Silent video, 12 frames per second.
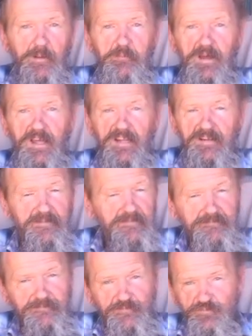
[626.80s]
But
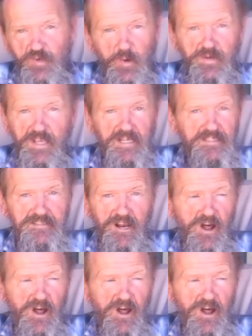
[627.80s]
no kids at